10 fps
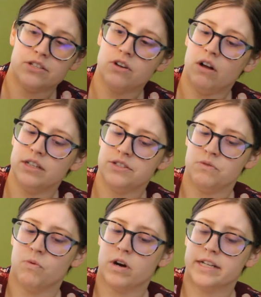tall as you
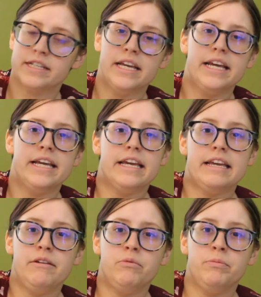want.
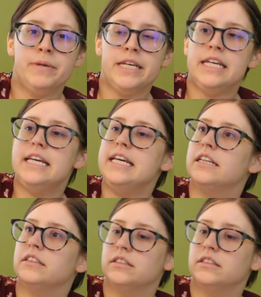It will be